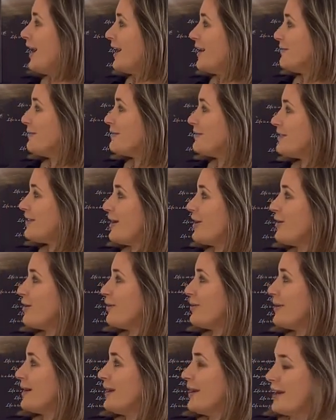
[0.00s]

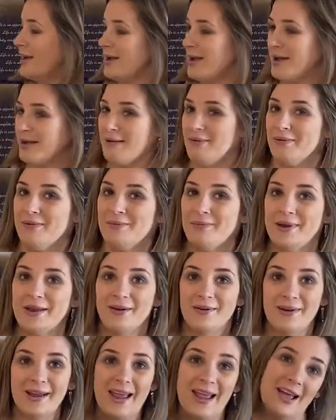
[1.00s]
So we
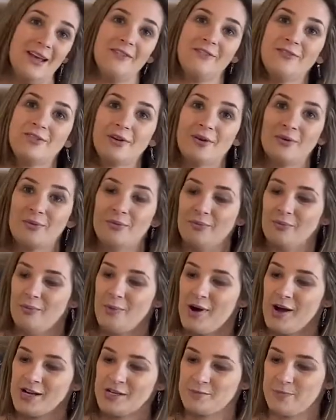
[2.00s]
don't have the
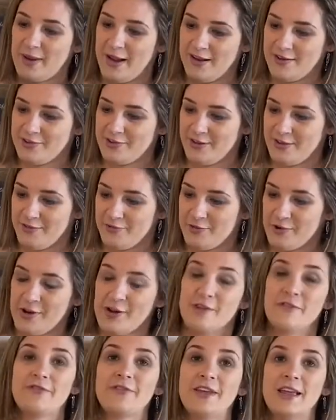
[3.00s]
wash basin for your
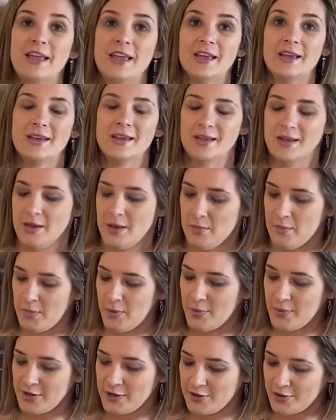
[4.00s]
feet, but
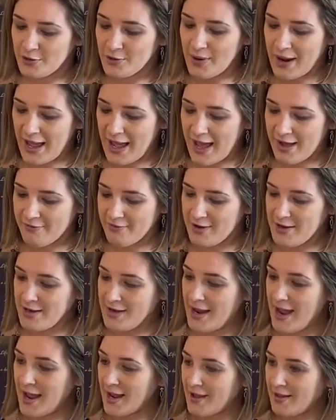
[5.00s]
we do have a
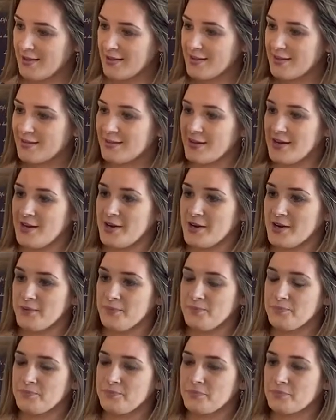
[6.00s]
necklace in here.
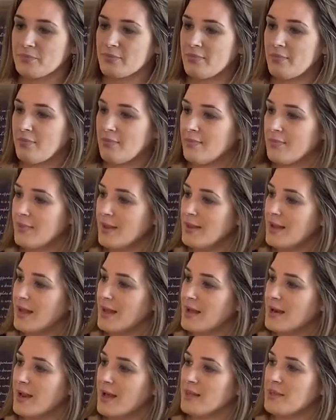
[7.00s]

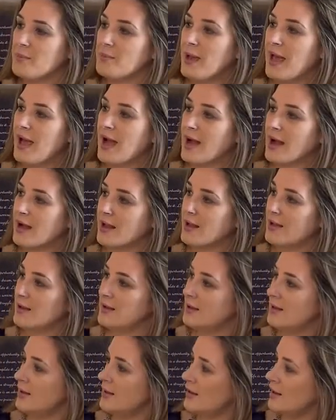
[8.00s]
And on the back,
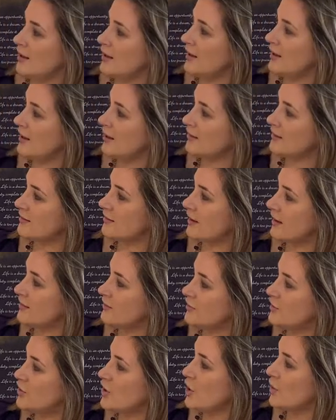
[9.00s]
it says,
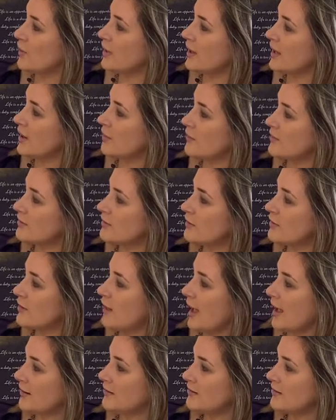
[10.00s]
knowing it was the
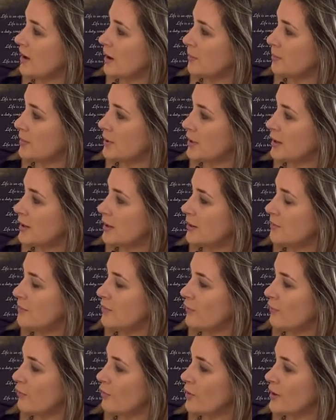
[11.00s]
Last Supper
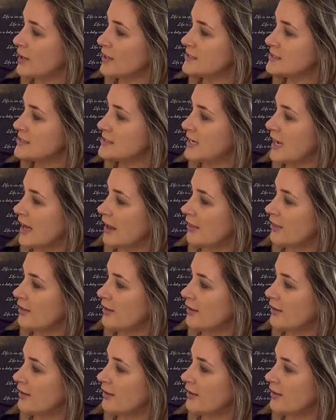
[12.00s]
before his death,